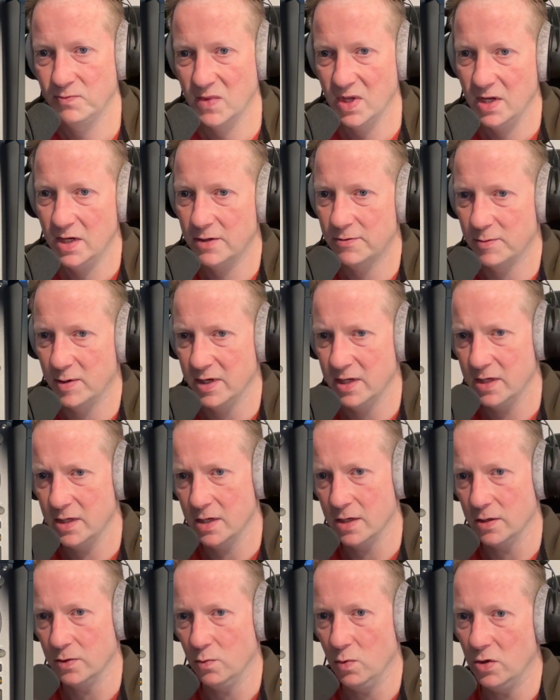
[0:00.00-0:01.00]
Hey everybody,
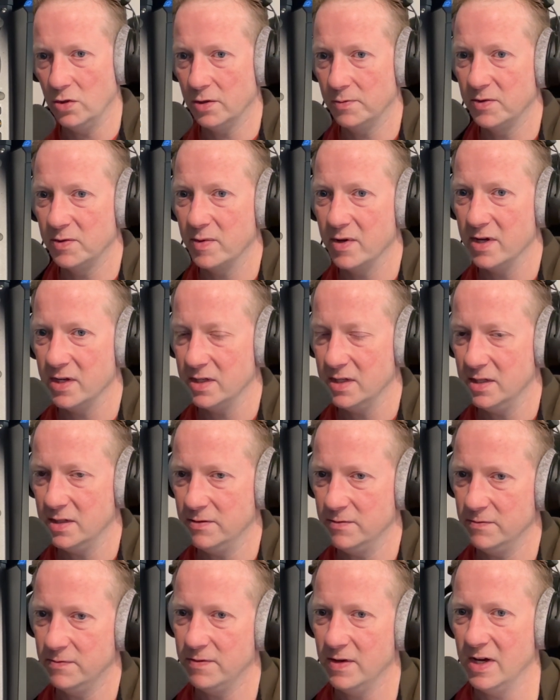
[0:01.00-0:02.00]
and welcome to my
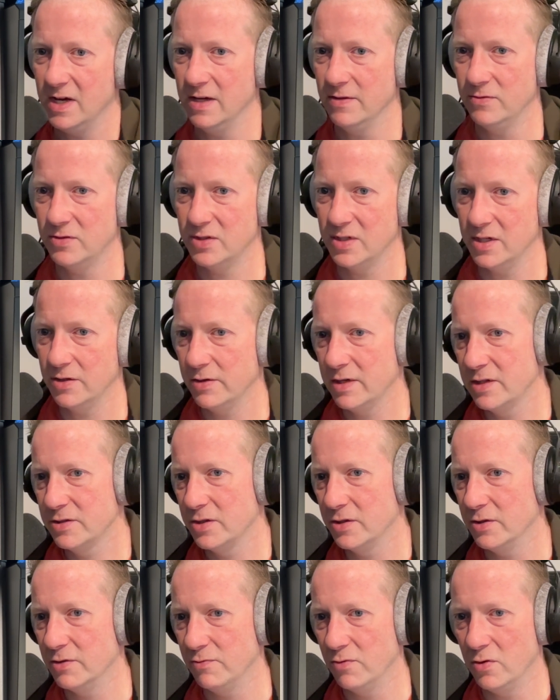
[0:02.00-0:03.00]
N5 series
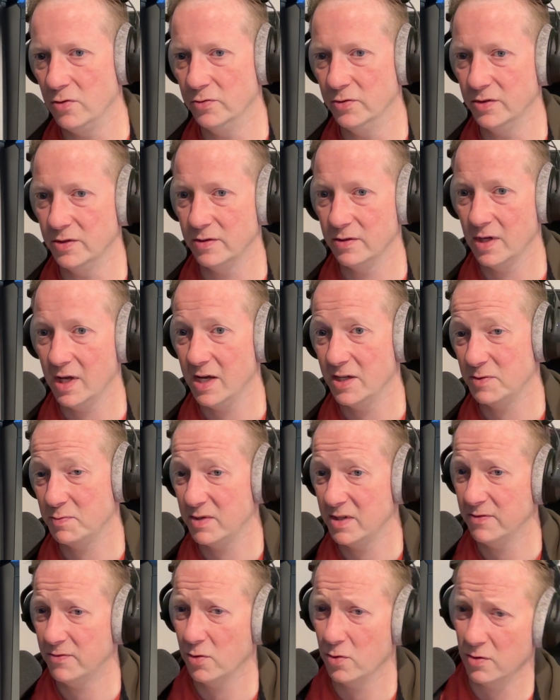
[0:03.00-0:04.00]
on the Roland
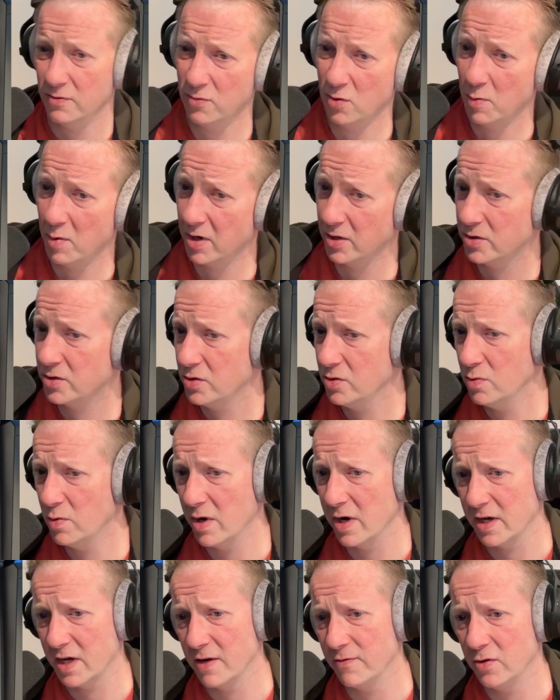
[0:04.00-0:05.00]
SP404 Mark II, where
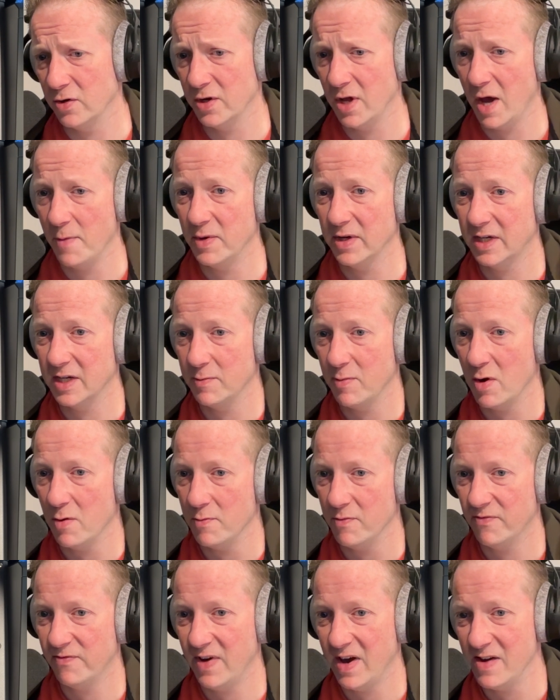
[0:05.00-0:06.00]
I cover a topic in about
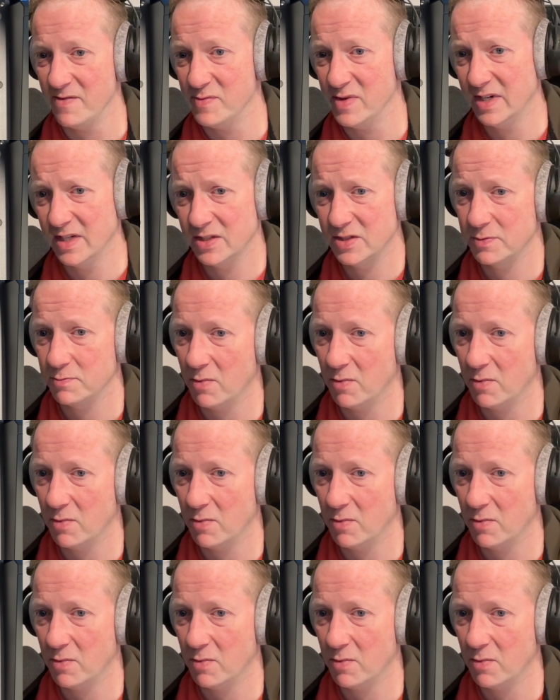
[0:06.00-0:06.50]
5 minutes.